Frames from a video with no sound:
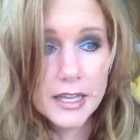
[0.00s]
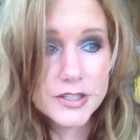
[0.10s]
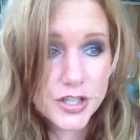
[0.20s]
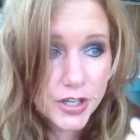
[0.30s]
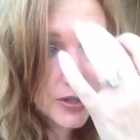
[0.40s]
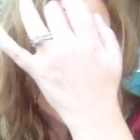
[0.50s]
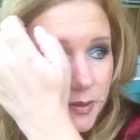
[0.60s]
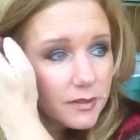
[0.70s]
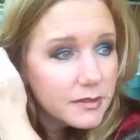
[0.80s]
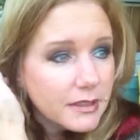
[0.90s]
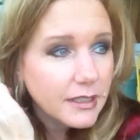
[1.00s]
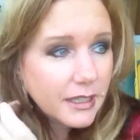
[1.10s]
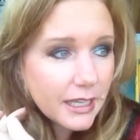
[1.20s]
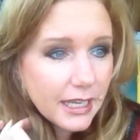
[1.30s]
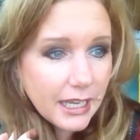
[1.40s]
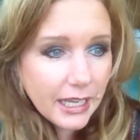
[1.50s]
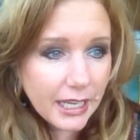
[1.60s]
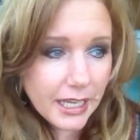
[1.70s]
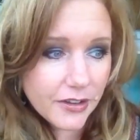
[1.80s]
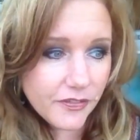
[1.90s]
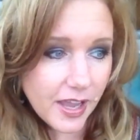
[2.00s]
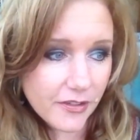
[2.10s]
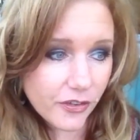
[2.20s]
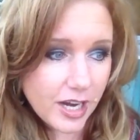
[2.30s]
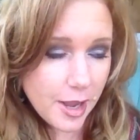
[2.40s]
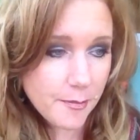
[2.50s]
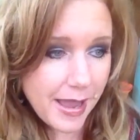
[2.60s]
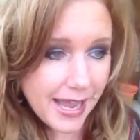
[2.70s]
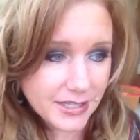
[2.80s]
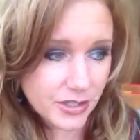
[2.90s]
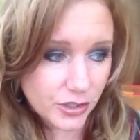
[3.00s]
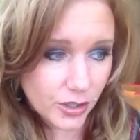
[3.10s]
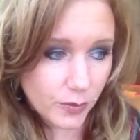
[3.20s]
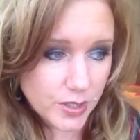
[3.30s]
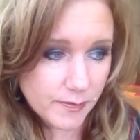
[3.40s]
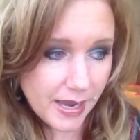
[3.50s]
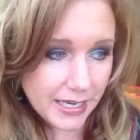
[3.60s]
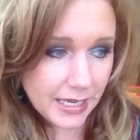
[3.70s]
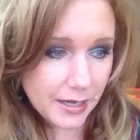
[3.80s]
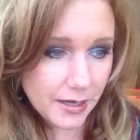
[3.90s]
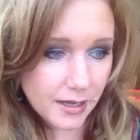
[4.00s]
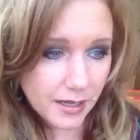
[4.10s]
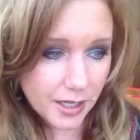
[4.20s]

Two, if every ambassador was making